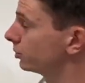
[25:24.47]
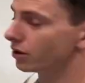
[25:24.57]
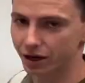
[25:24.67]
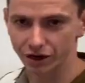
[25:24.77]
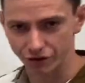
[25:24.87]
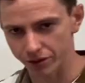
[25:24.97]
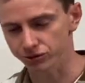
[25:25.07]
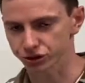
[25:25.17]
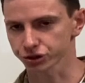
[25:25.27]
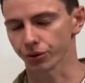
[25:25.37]
too long, I'd rather
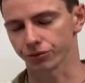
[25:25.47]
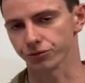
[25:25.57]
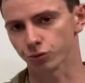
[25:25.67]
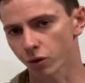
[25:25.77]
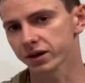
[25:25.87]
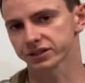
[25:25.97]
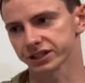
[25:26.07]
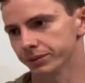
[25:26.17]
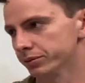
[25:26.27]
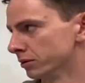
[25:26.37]
just go through one
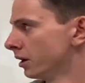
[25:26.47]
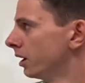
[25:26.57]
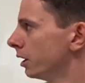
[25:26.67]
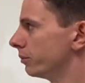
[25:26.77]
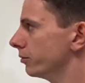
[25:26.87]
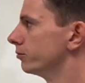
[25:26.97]
example, but